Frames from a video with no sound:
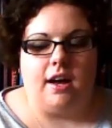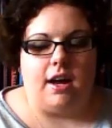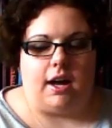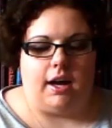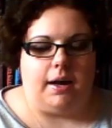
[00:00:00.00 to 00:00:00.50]

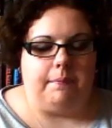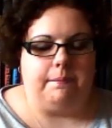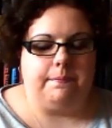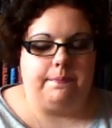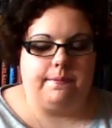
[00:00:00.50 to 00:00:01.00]

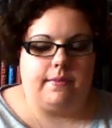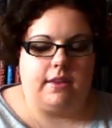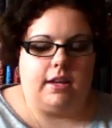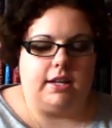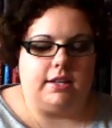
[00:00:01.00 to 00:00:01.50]

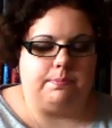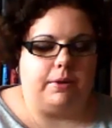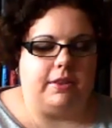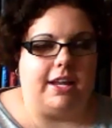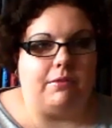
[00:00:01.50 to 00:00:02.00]

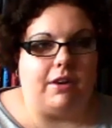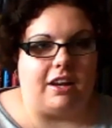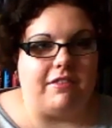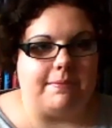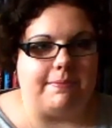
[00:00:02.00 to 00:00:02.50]
But then when I
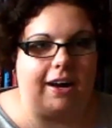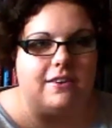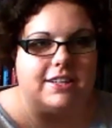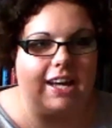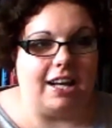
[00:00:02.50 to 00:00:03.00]
read about
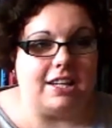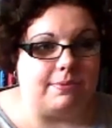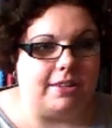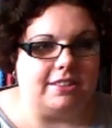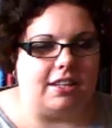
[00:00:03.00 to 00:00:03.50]

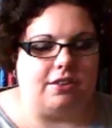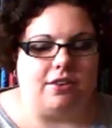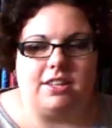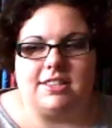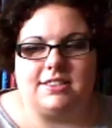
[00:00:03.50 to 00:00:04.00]
Attachments, I
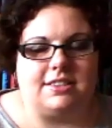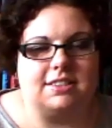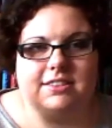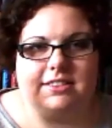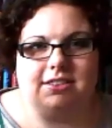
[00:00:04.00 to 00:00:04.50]
thought this
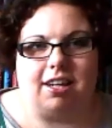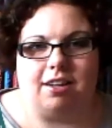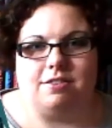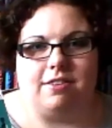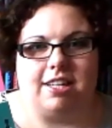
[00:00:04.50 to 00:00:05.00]
just
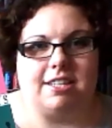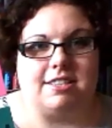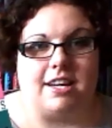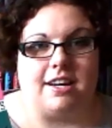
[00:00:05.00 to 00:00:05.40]
sounds fantastic.